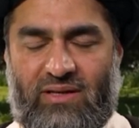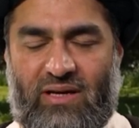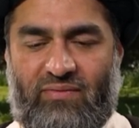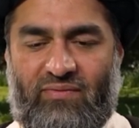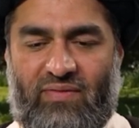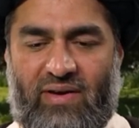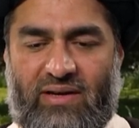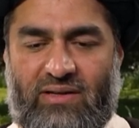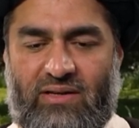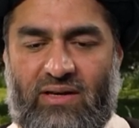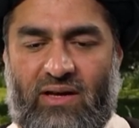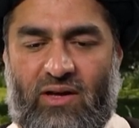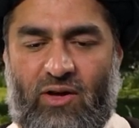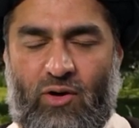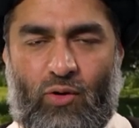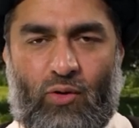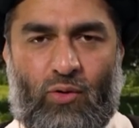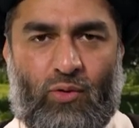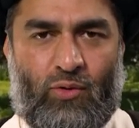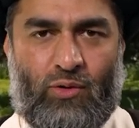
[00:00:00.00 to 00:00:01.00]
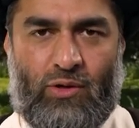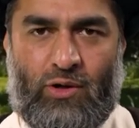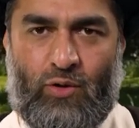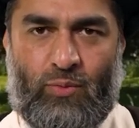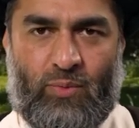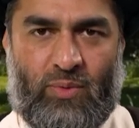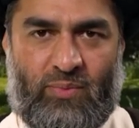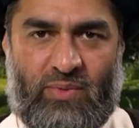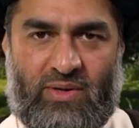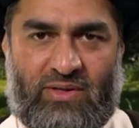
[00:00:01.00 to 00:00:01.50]
In fact, all
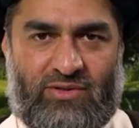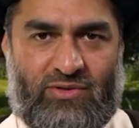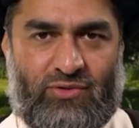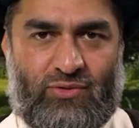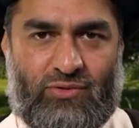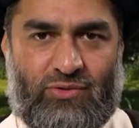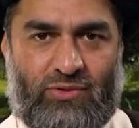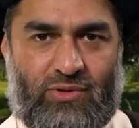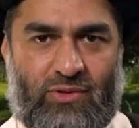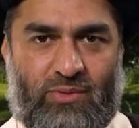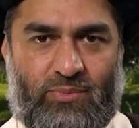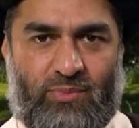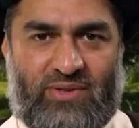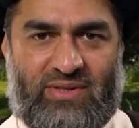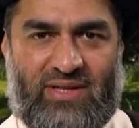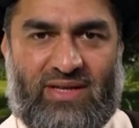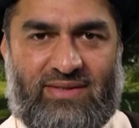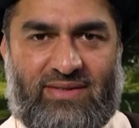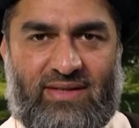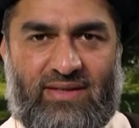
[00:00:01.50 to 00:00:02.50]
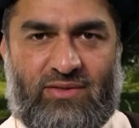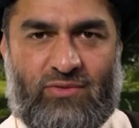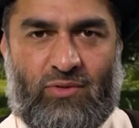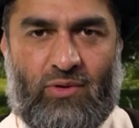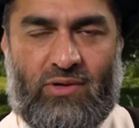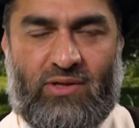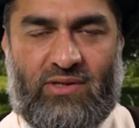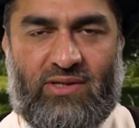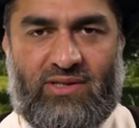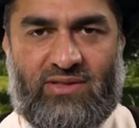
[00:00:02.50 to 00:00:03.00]
human beings should possess these
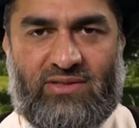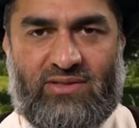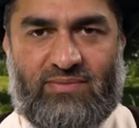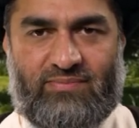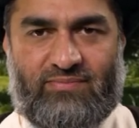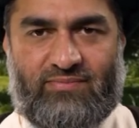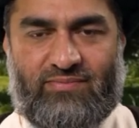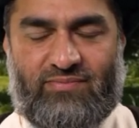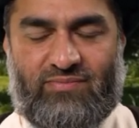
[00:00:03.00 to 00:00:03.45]
qualities.